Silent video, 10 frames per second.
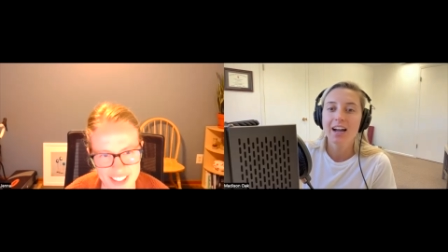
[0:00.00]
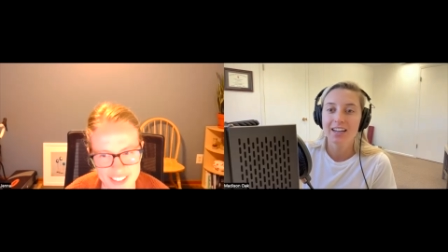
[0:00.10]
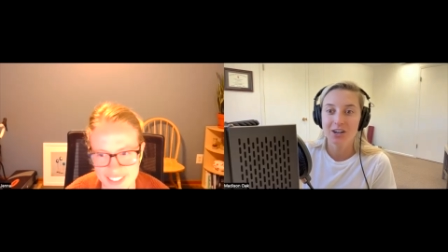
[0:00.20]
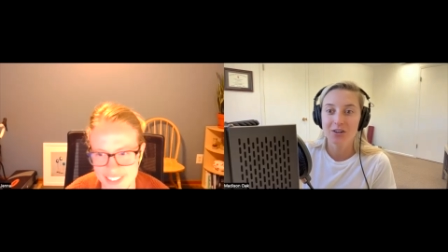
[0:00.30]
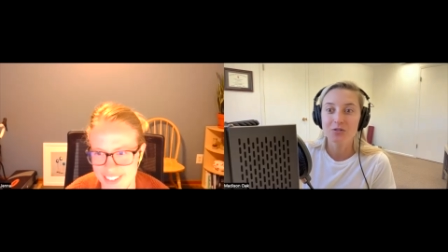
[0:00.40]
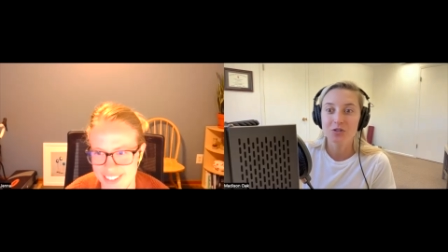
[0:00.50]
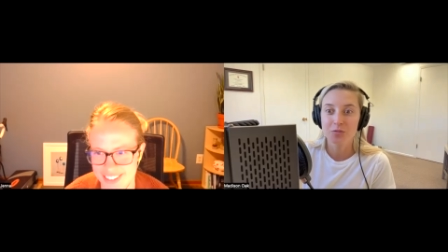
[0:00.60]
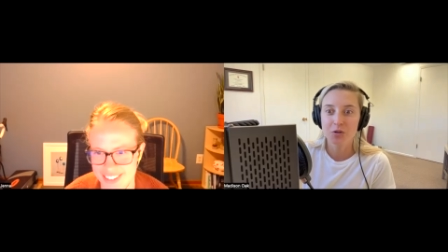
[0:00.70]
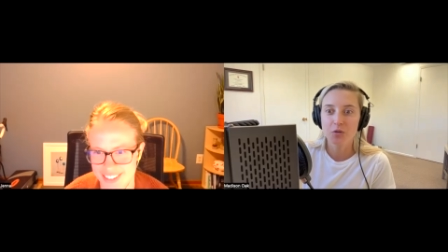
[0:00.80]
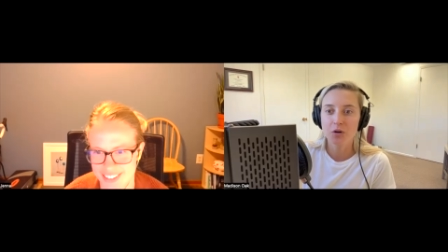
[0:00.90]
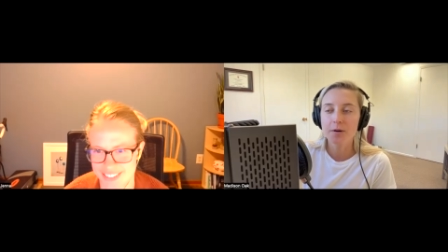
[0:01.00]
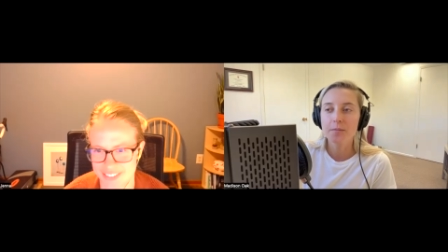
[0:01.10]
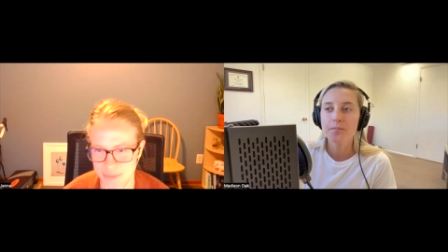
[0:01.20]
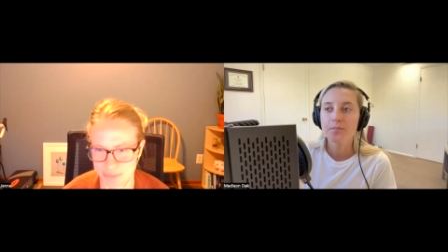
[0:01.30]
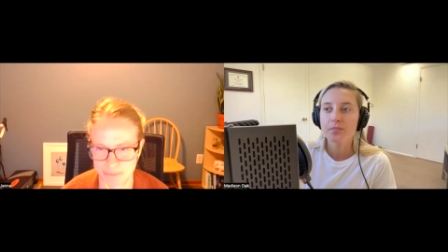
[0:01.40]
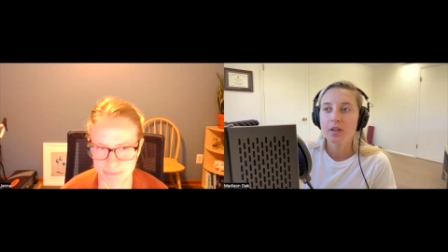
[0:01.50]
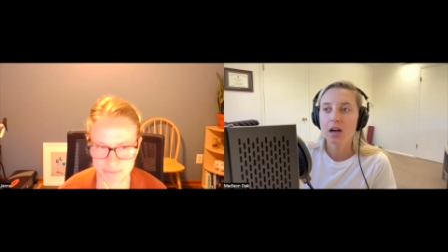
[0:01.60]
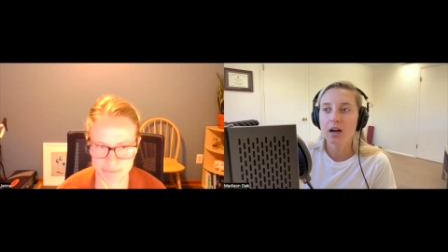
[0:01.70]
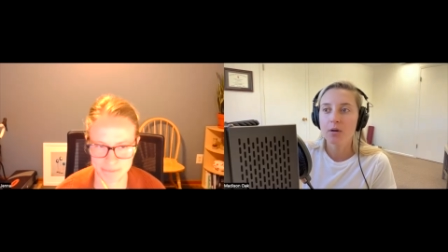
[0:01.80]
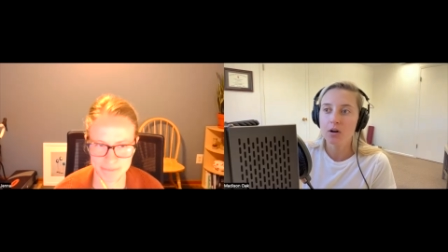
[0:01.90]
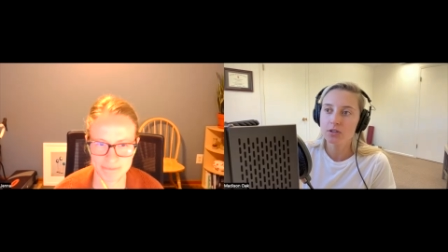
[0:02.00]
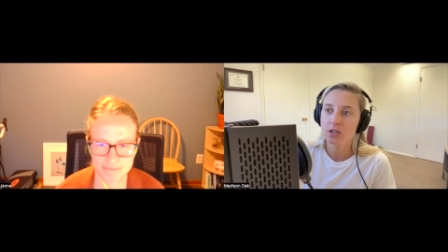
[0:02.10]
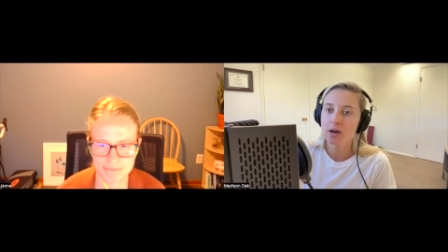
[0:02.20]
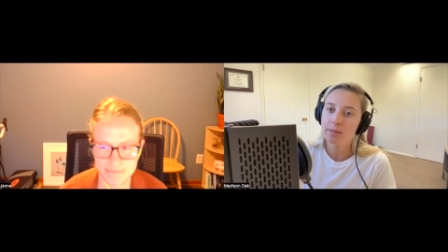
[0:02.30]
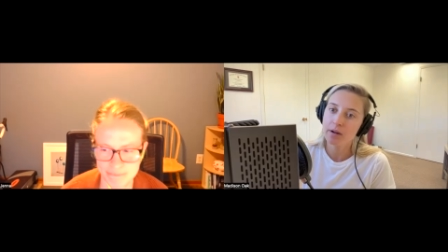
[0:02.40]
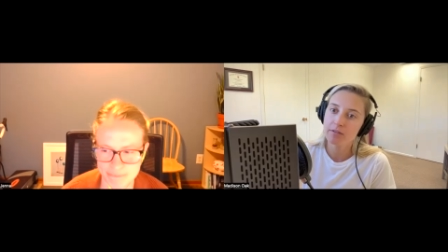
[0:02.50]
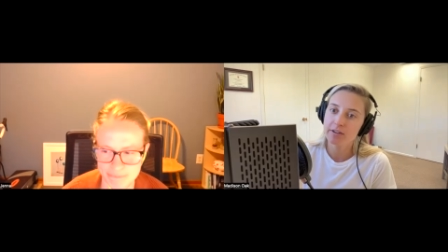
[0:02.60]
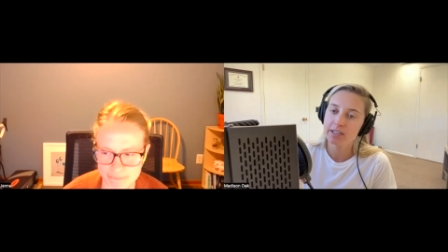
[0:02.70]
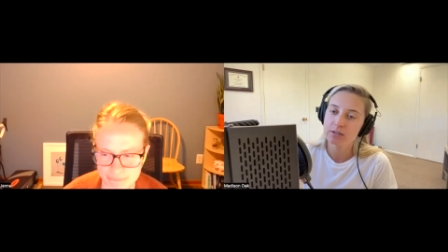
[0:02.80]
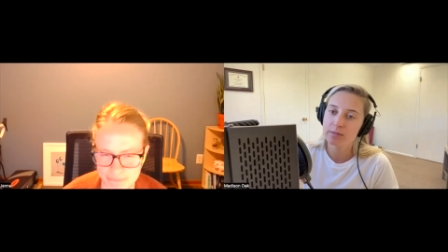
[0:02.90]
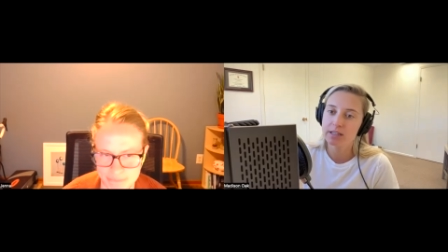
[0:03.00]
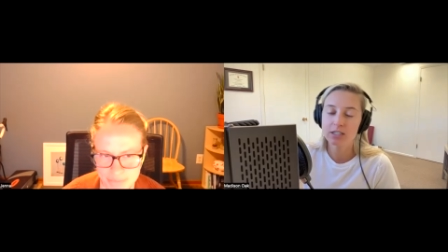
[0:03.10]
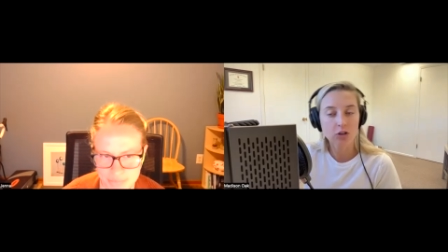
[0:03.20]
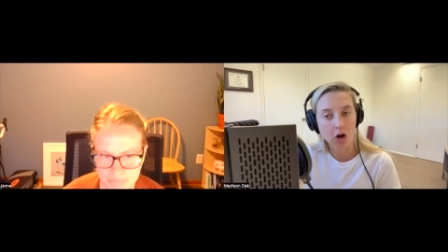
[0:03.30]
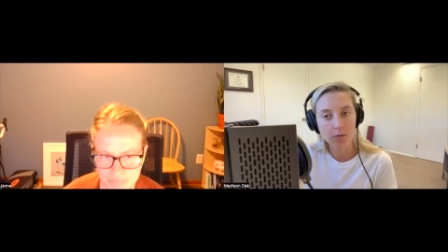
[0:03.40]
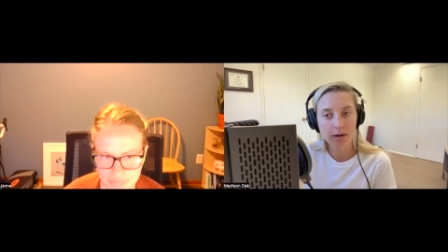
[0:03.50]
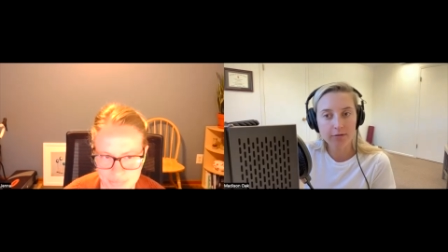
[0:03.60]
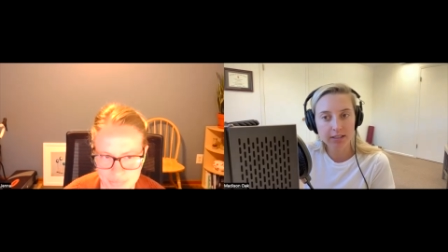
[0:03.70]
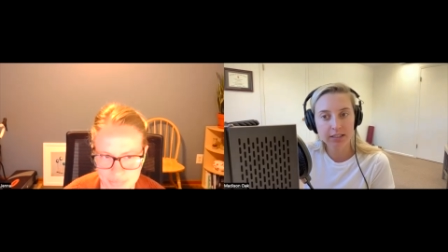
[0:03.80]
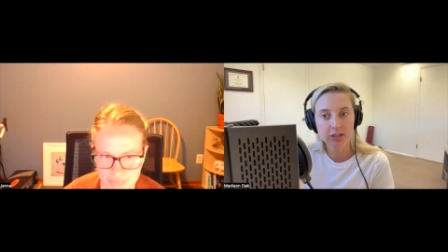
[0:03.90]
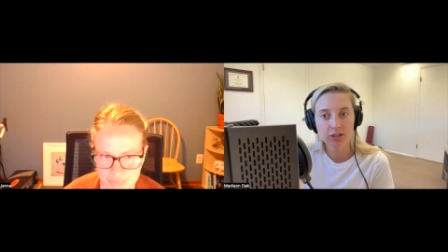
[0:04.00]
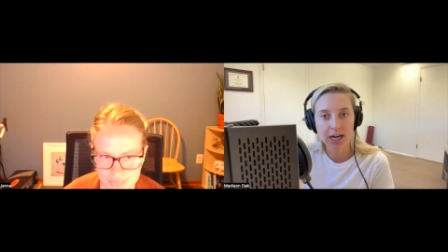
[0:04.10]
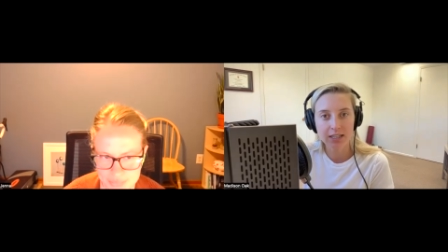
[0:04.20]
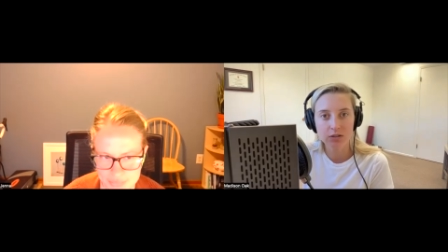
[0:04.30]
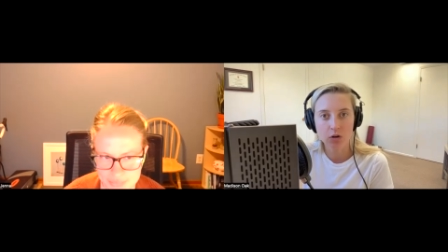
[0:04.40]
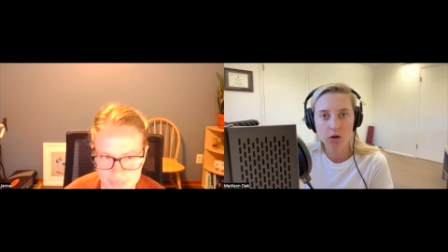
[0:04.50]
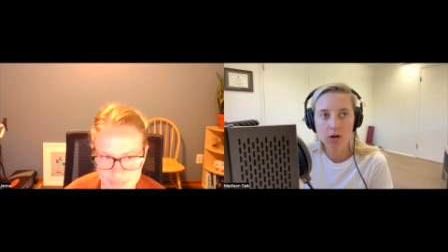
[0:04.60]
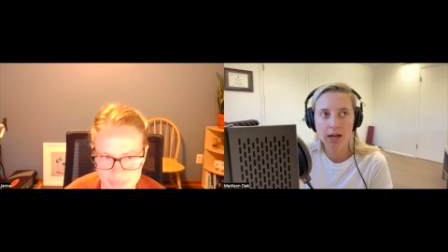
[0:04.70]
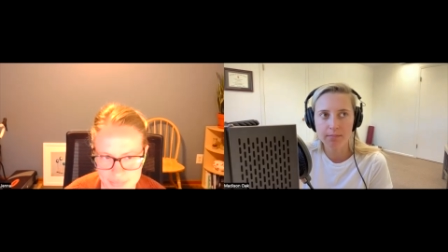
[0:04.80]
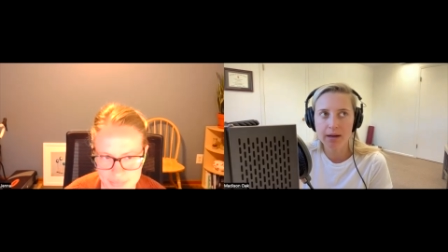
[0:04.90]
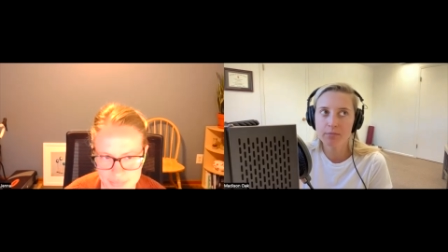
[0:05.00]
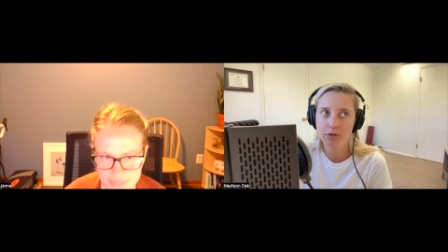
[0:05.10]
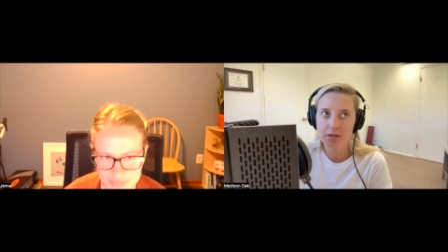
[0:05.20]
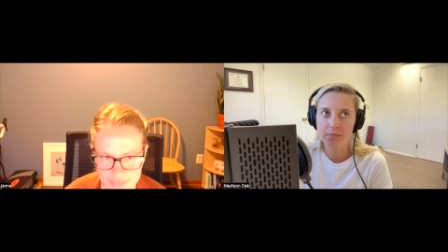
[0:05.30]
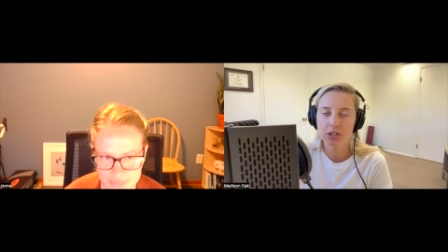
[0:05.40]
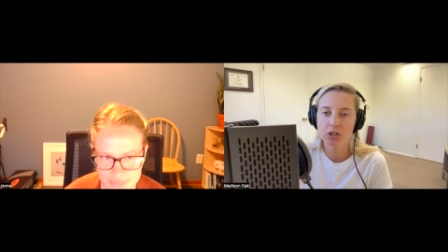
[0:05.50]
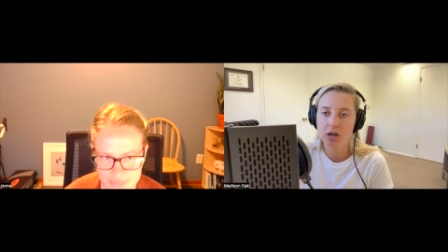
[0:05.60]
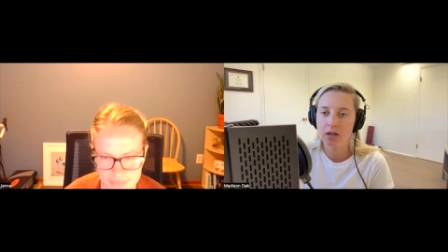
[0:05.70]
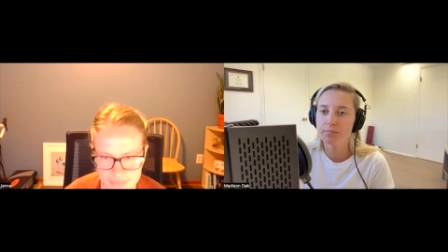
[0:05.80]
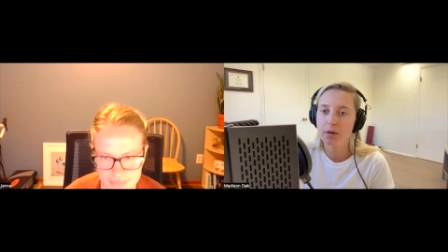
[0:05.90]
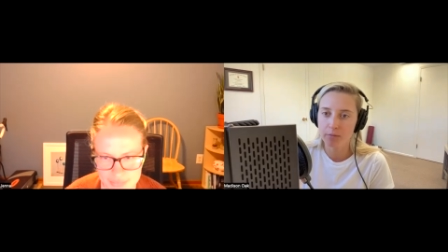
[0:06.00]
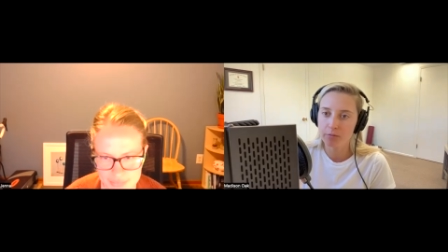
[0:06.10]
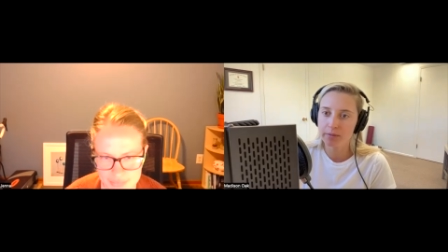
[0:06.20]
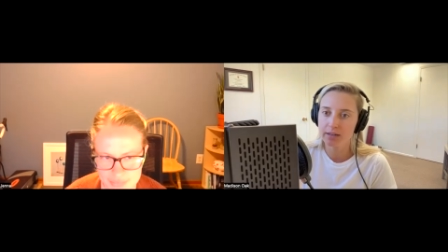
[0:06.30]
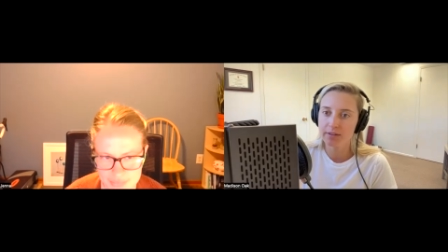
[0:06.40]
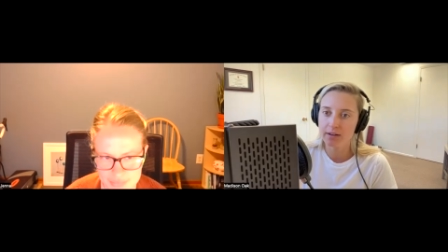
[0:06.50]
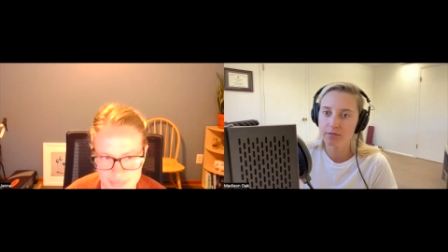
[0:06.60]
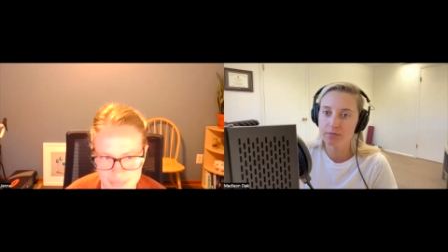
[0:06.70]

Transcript: I know, super cool. Um, also, I'm not afraid to admit this. All my friends here in Jackson Hole, I met pretty much on Bumble B F F.